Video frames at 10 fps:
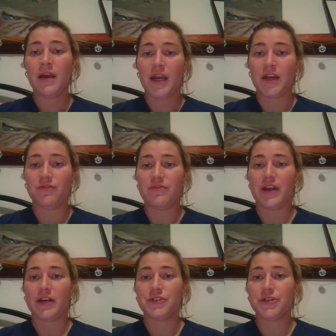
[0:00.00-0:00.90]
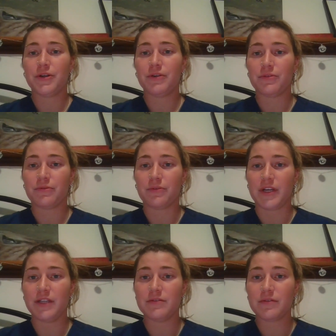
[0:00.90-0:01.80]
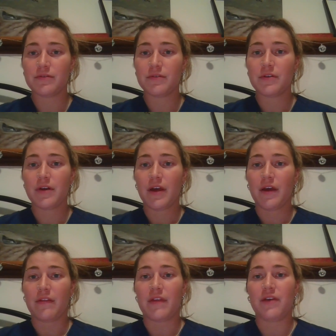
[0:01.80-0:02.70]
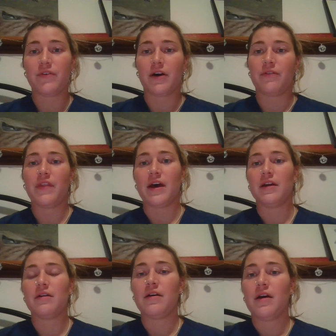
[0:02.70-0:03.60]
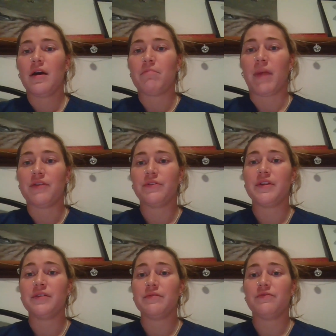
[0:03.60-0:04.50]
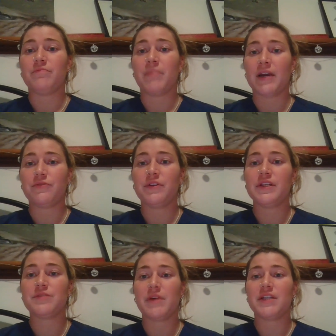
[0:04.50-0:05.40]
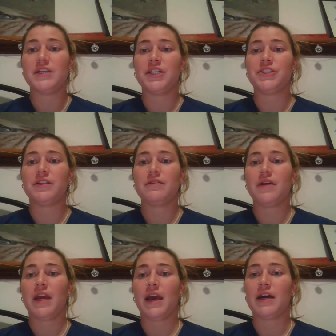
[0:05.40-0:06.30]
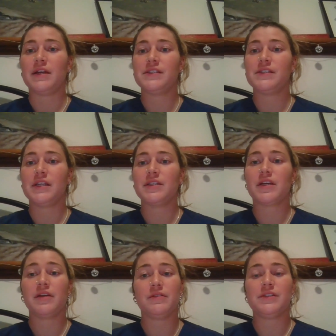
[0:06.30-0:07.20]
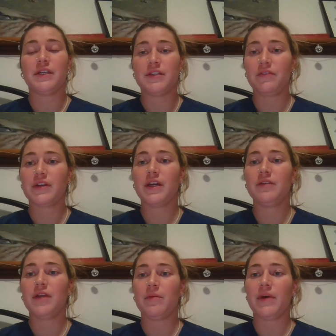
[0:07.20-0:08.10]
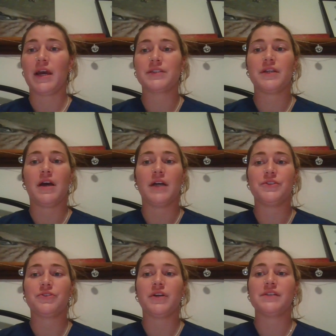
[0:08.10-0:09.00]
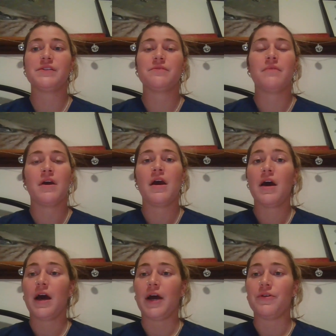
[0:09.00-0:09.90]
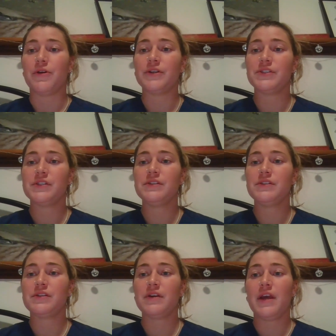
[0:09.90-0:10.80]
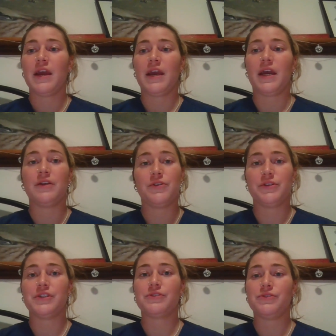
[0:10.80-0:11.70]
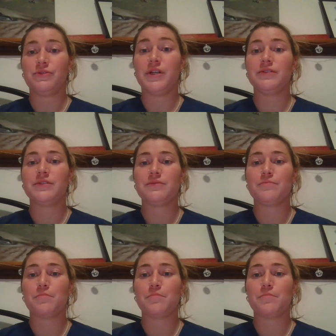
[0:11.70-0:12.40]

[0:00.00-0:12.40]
In Vander Riet, they found that mindfulness meditation had a significant impact on stress on nurses and nursing students.